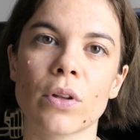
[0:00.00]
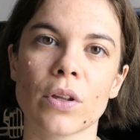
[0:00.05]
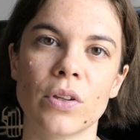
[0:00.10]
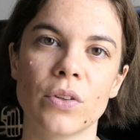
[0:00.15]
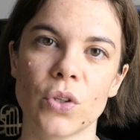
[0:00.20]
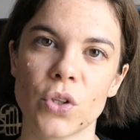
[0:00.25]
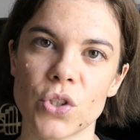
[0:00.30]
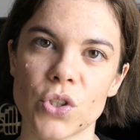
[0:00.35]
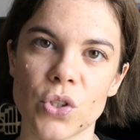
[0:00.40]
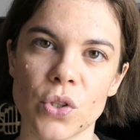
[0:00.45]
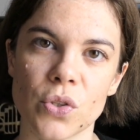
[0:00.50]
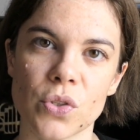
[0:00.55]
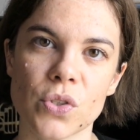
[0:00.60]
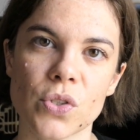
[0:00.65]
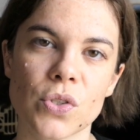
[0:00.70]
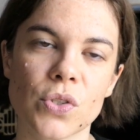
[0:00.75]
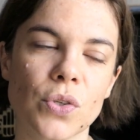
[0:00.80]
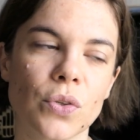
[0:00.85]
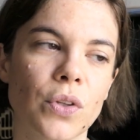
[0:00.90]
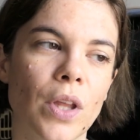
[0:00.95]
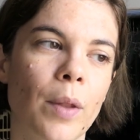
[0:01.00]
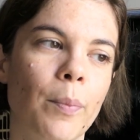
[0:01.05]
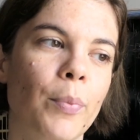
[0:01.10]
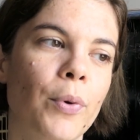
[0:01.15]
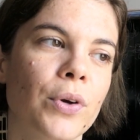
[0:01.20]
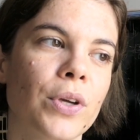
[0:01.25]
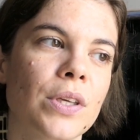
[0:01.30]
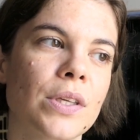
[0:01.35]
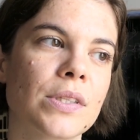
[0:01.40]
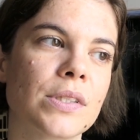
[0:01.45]
conditions. So that
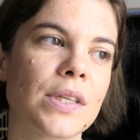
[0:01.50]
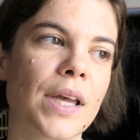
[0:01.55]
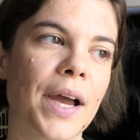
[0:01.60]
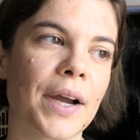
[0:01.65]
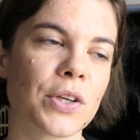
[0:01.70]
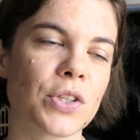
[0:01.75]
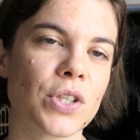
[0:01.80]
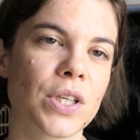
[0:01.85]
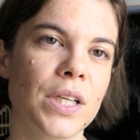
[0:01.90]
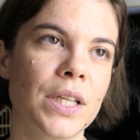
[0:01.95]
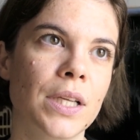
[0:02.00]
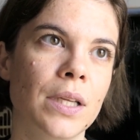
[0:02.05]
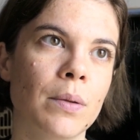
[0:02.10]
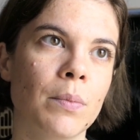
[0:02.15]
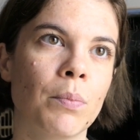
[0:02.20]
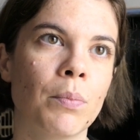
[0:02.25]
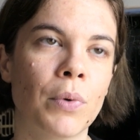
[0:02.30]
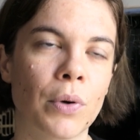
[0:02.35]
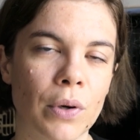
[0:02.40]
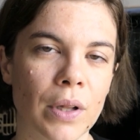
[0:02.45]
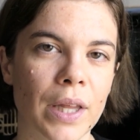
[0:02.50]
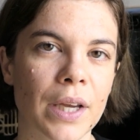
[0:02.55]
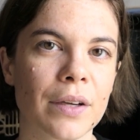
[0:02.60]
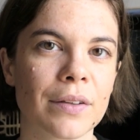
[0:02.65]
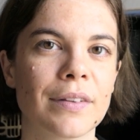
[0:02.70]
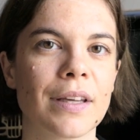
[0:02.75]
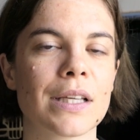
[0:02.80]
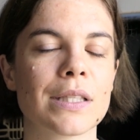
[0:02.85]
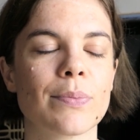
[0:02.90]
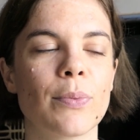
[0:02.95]
book is actually more like
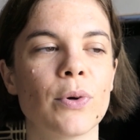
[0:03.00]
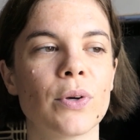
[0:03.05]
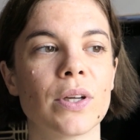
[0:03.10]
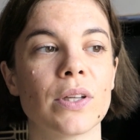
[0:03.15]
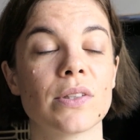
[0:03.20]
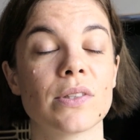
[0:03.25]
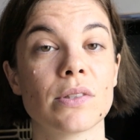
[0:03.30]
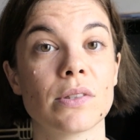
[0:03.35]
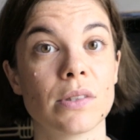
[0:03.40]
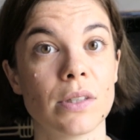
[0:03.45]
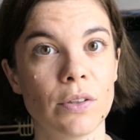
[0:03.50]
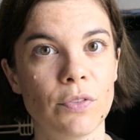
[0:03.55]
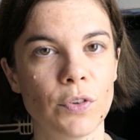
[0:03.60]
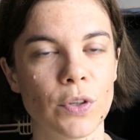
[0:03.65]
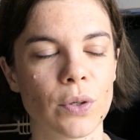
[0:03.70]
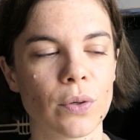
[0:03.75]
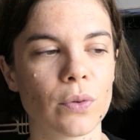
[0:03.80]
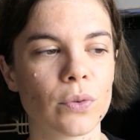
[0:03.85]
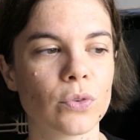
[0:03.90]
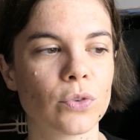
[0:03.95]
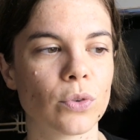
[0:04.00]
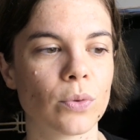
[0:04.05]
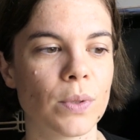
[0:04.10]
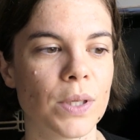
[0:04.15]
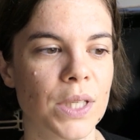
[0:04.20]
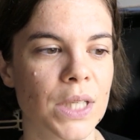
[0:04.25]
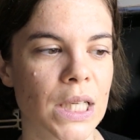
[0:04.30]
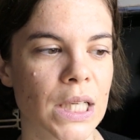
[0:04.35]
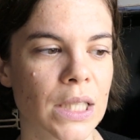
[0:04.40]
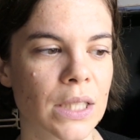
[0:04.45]
a textbook. It's difficult to
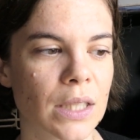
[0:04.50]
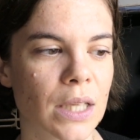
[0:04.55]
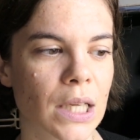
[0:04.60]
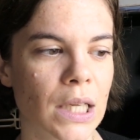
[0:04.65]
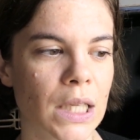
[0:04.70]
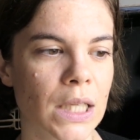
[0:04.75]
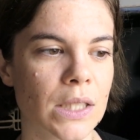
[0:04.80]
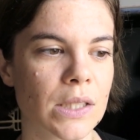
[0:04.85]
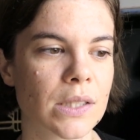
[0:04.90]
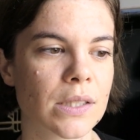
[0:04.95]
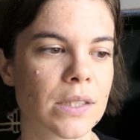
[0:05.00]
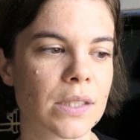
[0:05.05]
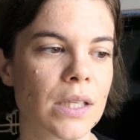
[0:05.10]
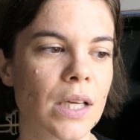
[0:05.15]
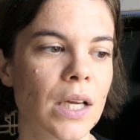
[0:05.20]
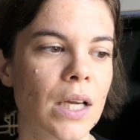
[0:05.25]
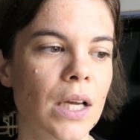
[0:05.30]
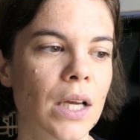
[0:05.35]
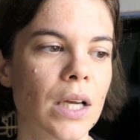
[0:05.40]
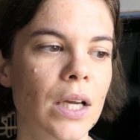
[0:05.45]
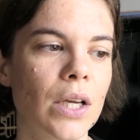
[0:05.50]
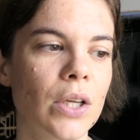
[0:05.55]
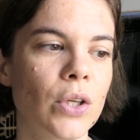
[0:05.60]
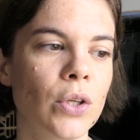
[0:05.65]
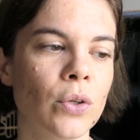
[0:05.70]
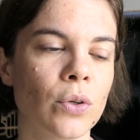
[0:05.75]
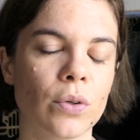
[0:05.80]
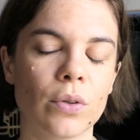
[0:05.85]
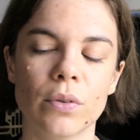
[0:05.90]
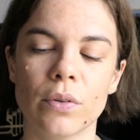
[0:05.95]
read it. It's
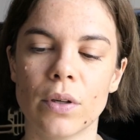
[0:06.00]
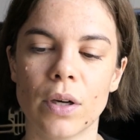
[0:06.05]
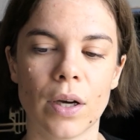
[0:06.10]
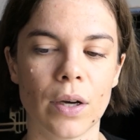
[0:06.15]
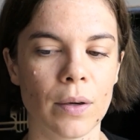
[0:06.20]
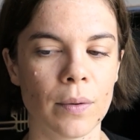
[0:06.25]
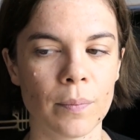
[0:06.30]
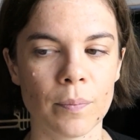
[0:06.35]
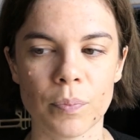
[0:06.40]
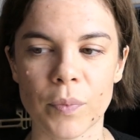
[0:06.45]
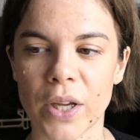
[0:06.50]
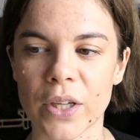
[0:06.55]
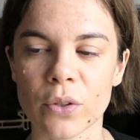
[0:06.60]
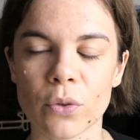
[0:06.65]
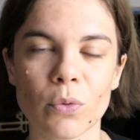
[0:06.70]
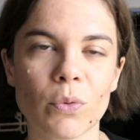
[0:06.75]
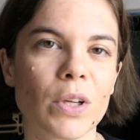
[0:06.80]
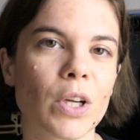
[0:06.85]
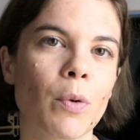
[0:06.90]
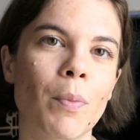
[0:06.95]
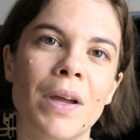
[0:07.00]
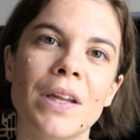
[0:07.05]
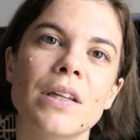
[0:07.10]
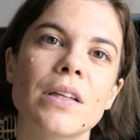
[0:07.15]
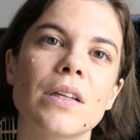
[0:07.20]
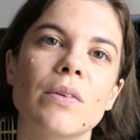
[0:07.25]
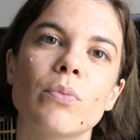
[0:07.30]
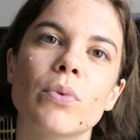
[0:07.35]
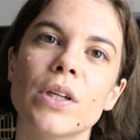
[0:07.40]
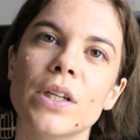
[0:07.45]
you know um, I don't recommend
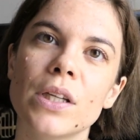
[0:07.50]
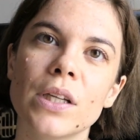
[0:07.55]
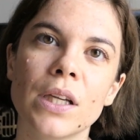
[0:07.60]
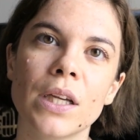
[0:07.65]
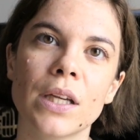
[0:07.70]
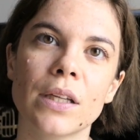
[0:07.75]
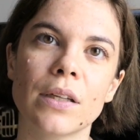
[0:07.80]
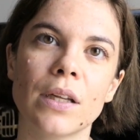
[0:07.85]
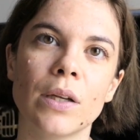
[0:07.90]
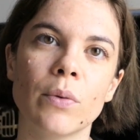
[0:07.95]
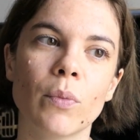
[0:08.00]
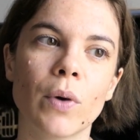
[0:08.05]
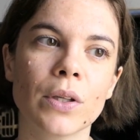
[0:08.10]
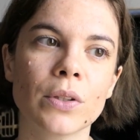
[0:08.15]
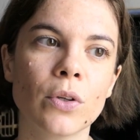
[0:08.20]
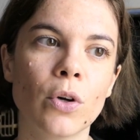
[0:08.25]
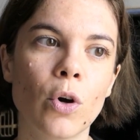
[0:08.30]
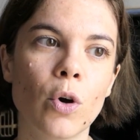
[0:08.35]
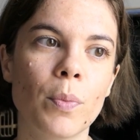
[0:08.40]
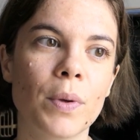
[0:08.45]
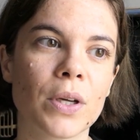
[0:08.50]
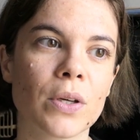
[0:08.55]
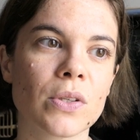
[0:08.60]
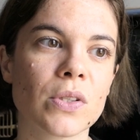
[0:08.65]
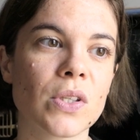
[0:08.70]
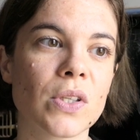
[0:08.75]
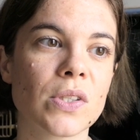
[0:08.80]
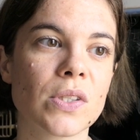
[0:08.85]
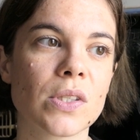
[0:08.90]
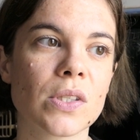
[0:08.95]
it reading it in one go
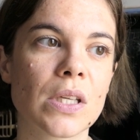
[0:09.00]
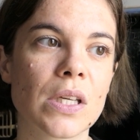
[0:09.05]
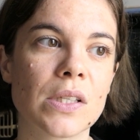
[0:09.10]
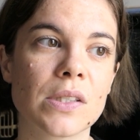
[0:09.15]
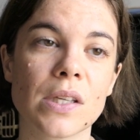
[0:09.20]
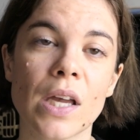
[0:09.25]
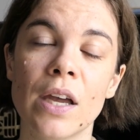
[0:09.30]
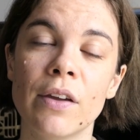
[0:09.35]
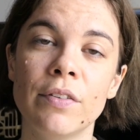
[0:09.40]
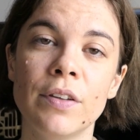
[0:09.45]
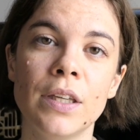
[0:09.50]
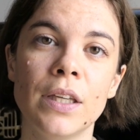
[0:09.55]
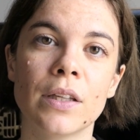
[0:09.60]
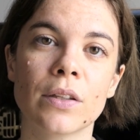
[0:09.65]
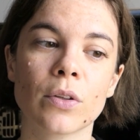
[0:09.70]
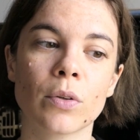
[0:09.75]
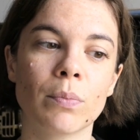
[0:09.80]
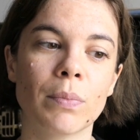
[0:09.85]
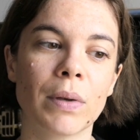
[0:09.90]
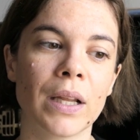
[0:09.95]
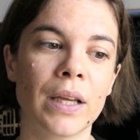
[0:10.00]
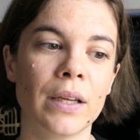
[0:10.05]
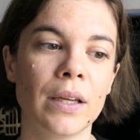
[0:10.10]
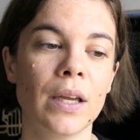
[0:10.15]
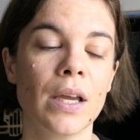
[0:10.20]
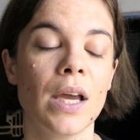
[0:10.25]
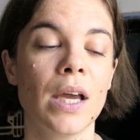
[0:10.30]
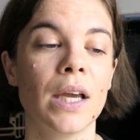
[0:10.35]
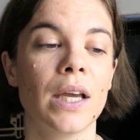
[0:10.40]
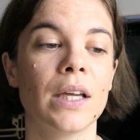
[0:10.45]
because it's it's heavy. It complete.
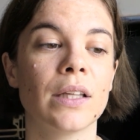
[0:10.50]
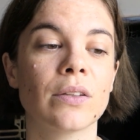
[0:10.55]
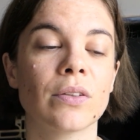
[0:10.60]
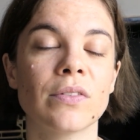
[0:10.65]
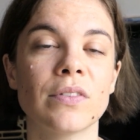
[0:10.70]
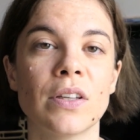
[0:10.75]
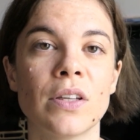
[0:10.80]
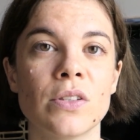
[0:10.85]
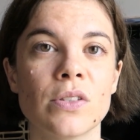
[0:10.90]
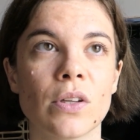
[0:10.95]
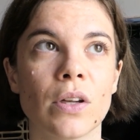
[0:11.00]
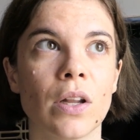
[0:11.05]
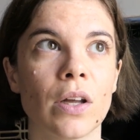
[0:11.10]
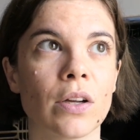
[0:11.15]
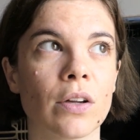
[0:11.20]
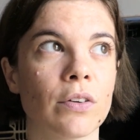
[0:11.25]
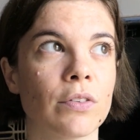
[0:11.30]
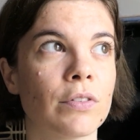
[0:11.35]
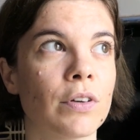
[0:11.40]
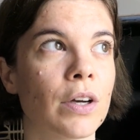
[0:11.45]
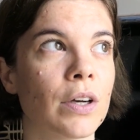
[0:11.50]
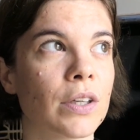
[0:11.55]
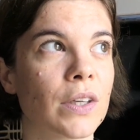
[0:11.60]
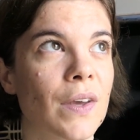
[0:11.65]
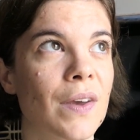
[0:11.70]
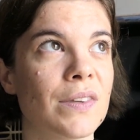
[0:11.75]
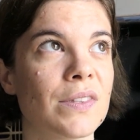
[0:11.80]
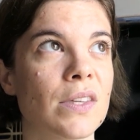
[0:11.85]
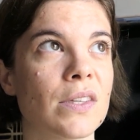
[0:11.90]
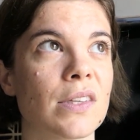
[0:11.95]
it contains a lot of uh,
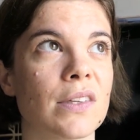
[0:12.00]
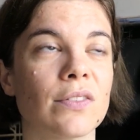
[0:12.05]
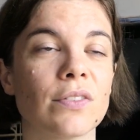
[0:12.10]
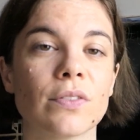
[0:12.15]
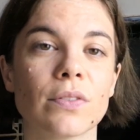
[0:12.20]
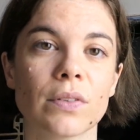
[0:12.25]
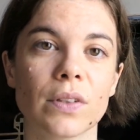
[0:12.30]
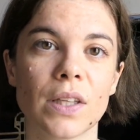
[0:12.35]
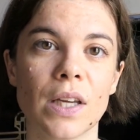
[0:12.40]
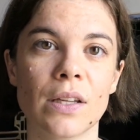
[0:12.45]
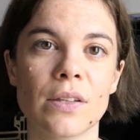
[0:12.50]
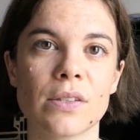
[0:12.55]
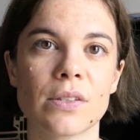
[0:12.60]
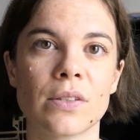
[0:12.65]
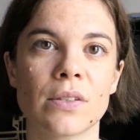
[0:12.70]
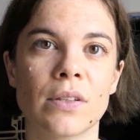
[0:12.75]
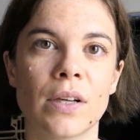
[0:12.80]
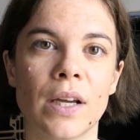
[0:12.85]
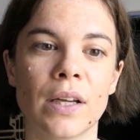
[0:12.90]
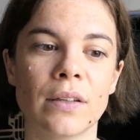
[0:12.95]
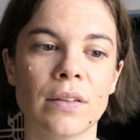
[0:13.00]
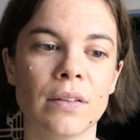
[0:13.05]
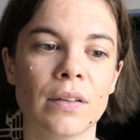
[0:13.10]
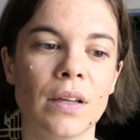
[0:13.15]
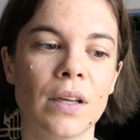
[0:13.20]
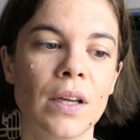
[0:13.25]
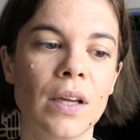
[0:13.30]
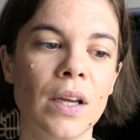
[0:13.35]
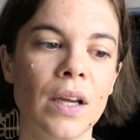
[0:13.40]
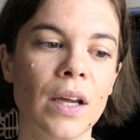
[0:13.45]
cases of cancer and
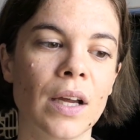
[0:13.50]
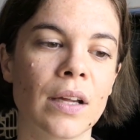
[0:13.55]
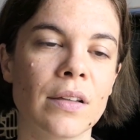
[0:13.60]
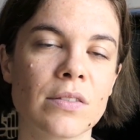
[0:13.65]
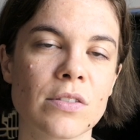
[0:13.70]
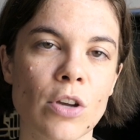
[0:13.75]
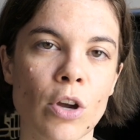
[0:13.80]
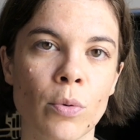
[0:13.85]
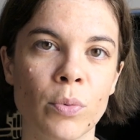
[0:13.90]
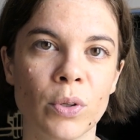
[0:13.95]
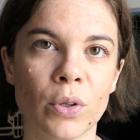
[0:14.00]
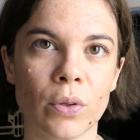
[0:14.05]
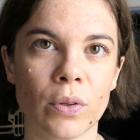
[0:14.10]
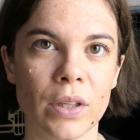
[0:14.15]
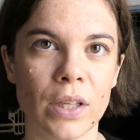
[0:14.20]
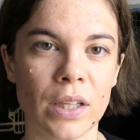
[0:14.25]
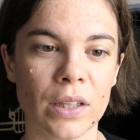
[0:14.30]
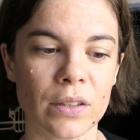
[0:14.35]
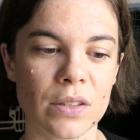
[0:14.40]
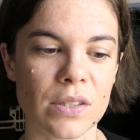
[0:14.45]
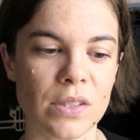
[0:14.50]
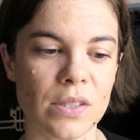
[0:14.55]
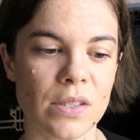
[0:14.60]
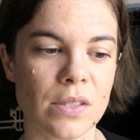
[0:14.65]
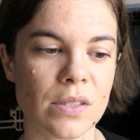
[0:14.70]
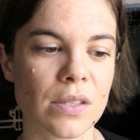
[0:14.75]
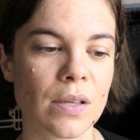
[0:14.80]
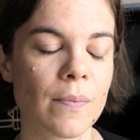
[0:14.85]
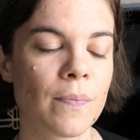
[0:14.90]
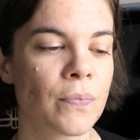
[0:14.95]
and terminal
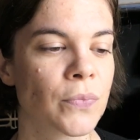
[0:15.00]
illnesses